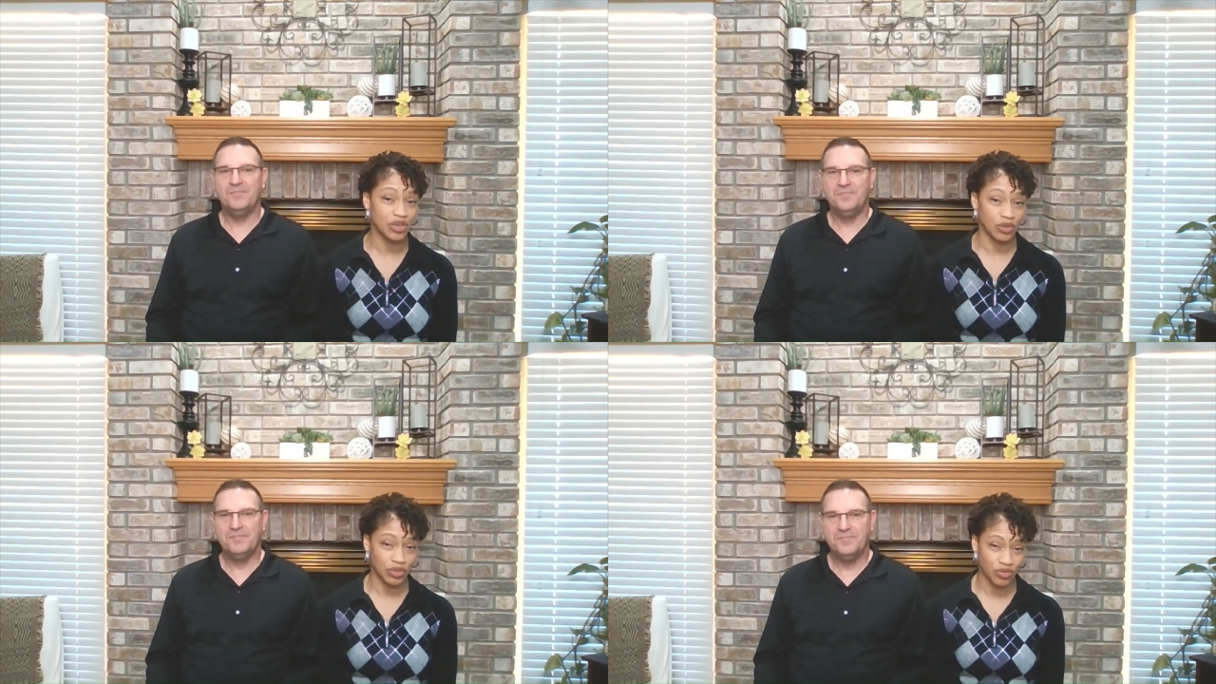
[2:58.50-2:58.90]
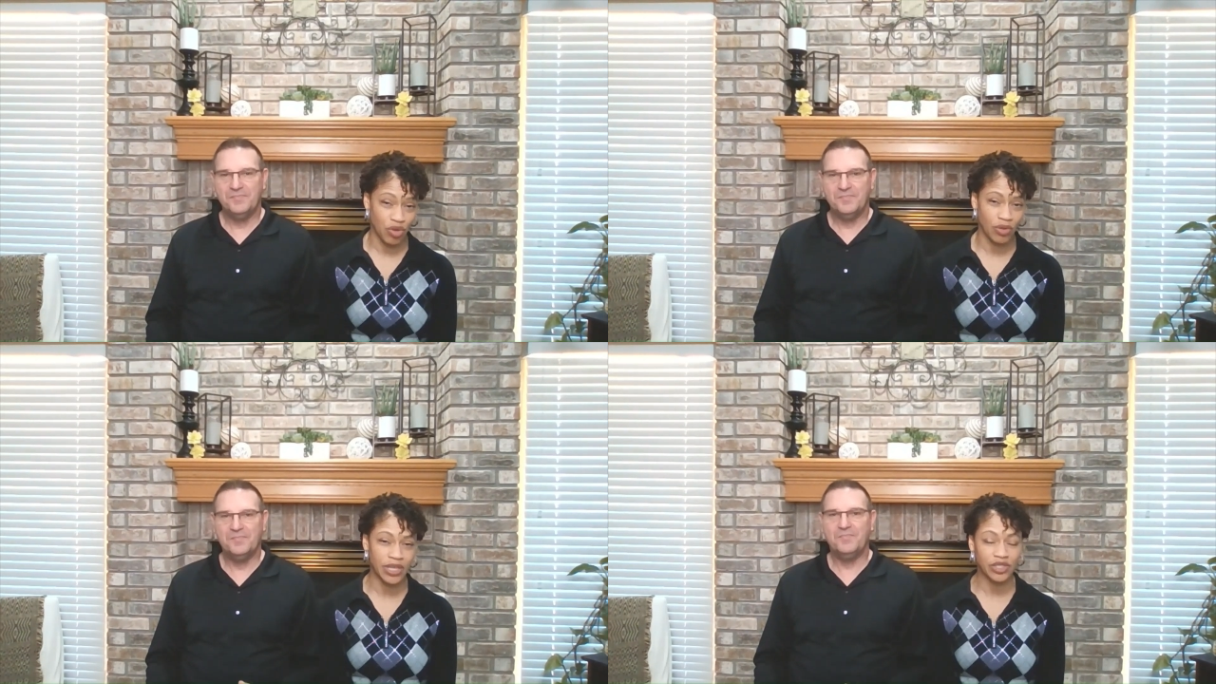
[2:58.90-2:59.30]
Speaker 1: your
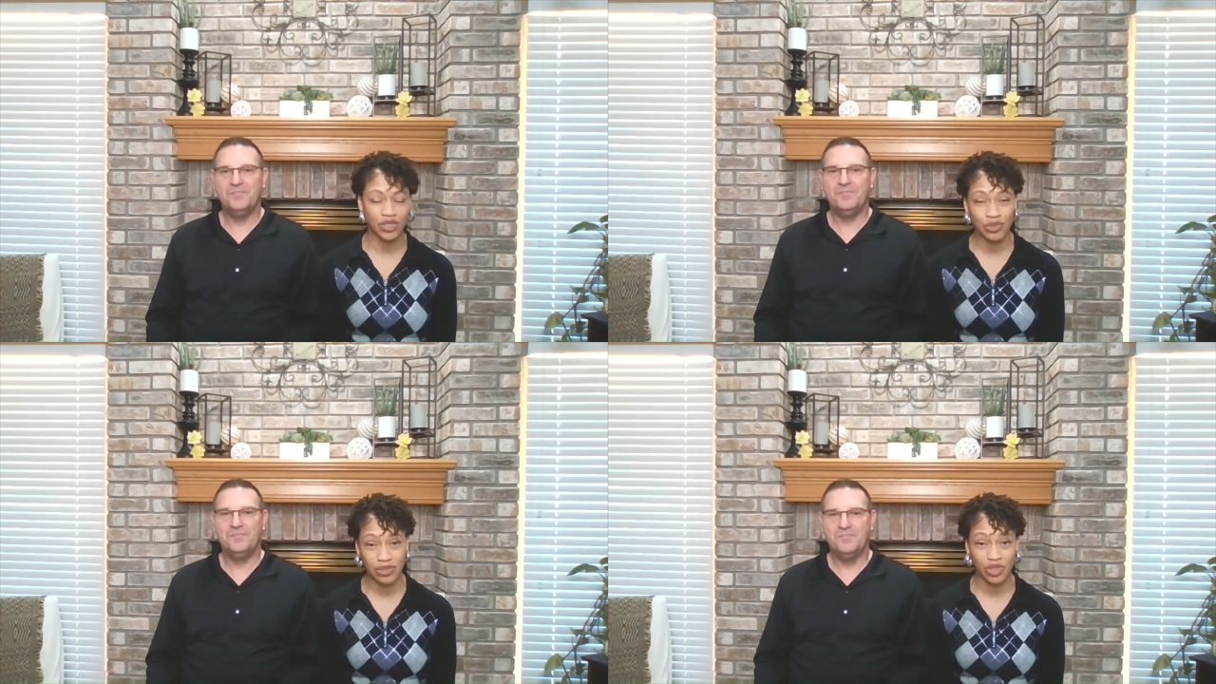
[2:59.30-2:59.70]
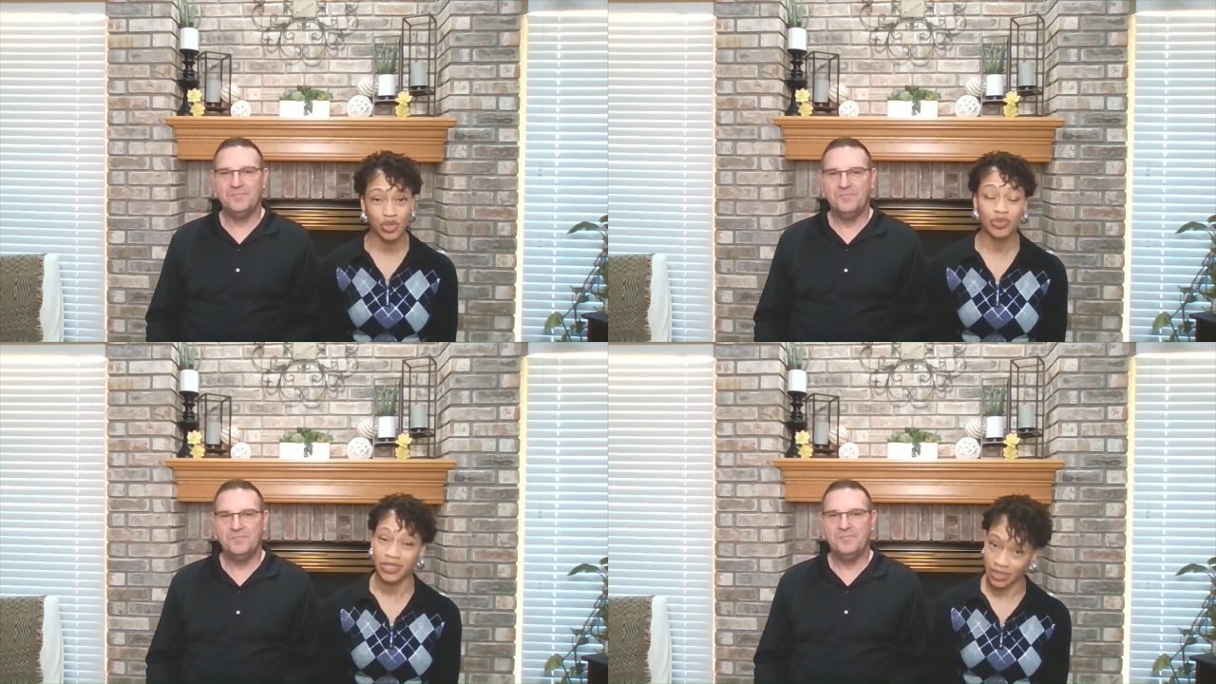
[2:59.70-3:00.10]
control and choose
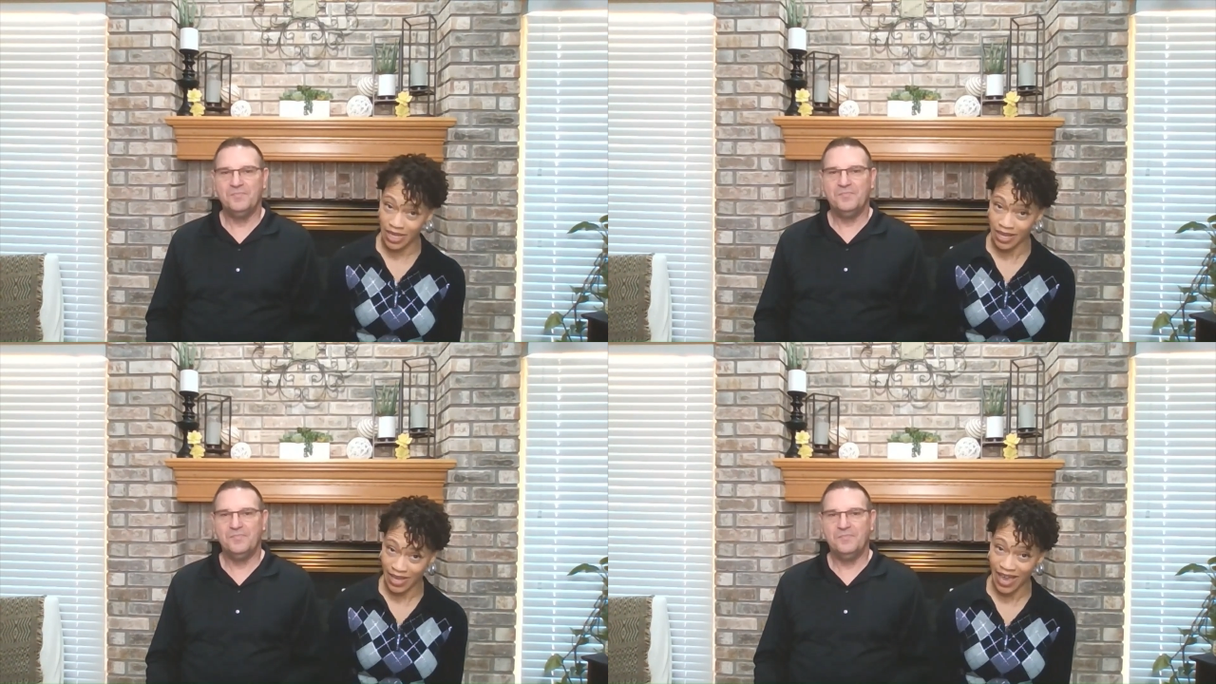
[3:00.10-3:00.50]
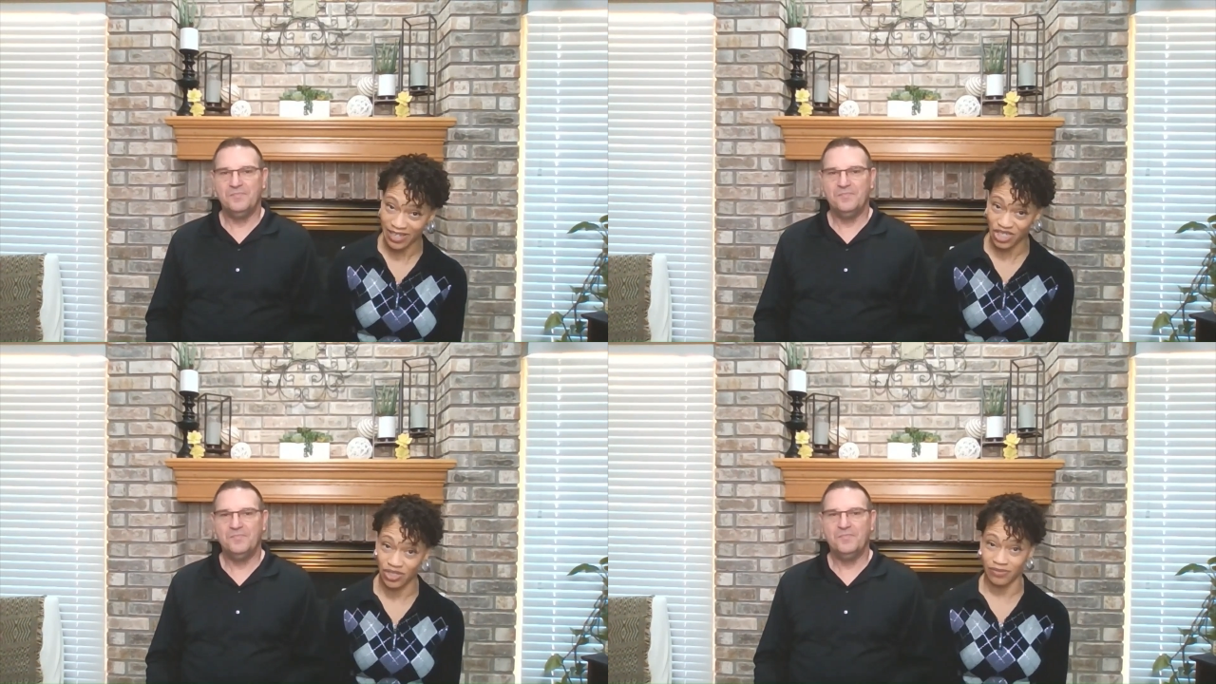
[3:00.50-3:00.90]
to take
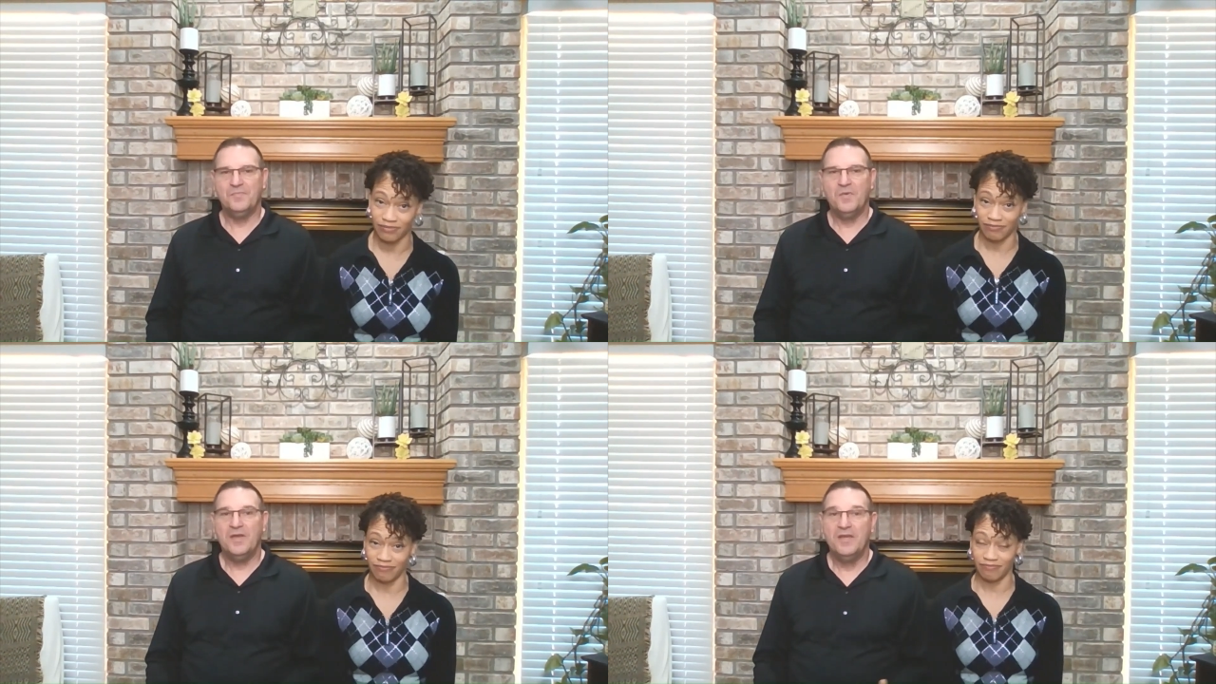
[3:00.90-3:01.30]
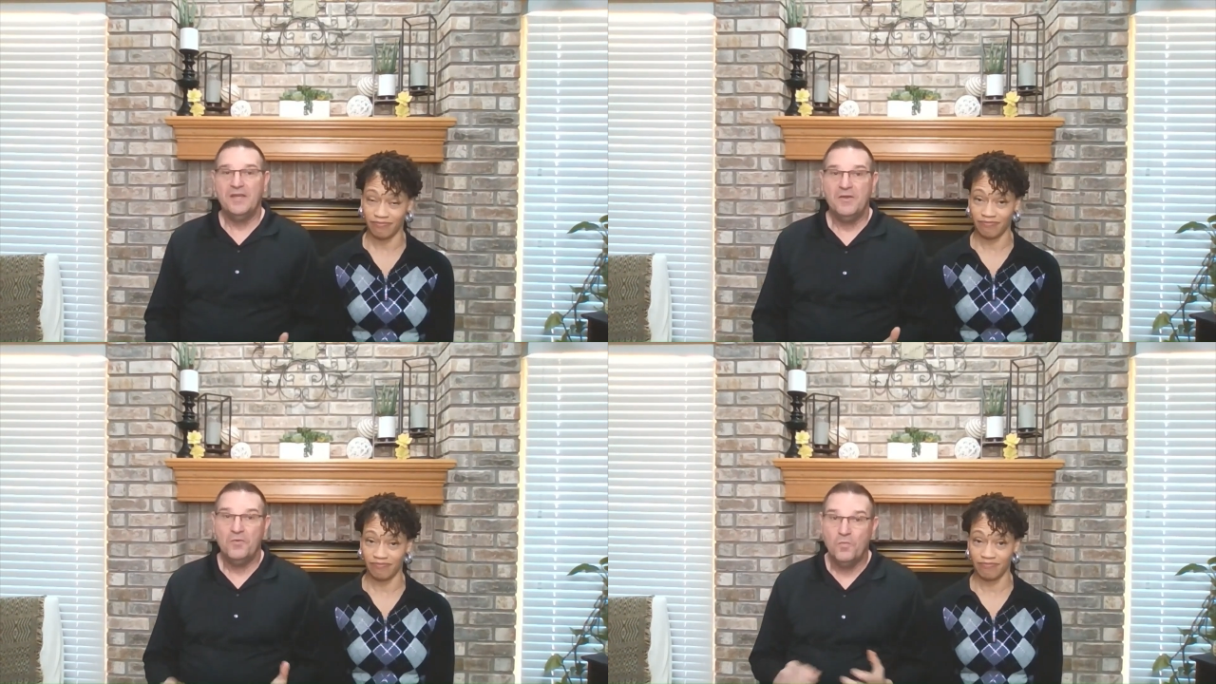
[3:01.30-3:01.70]
action.
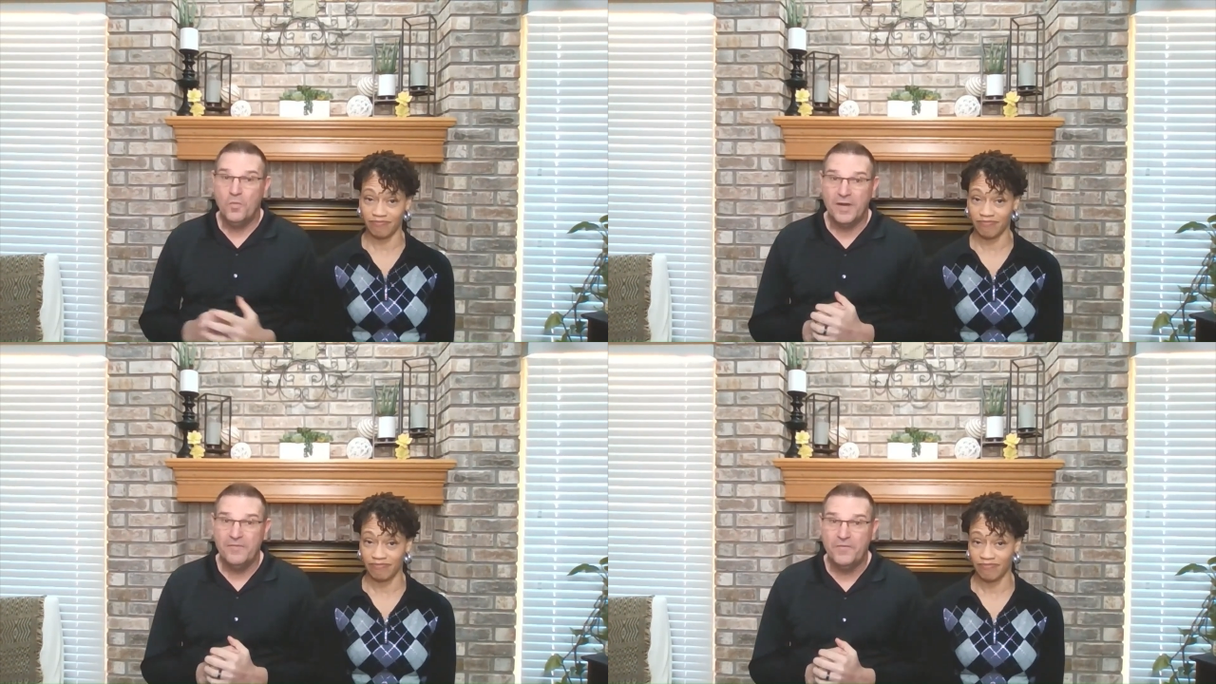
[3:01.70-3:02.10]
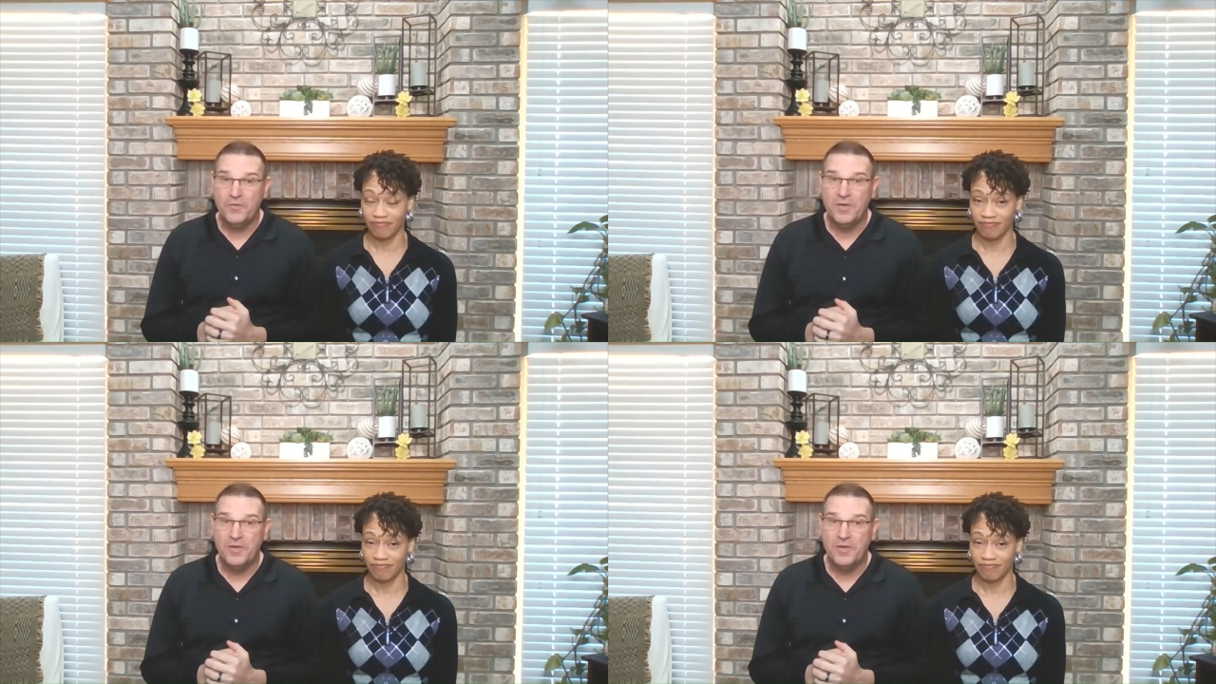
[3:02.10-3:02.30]
Speaker 2: What if you